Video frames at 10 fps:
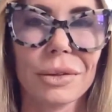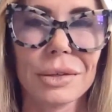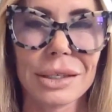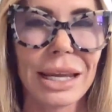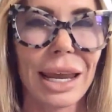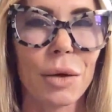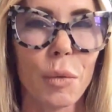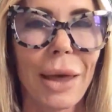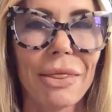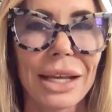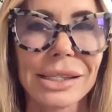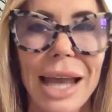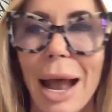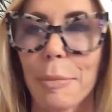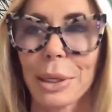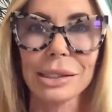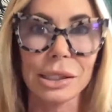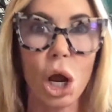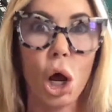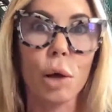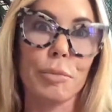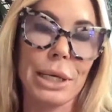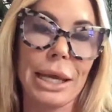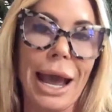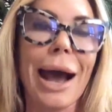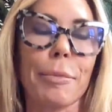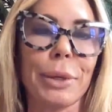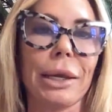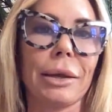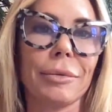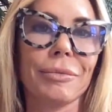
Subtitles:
saying, when this happens, I'll be happy.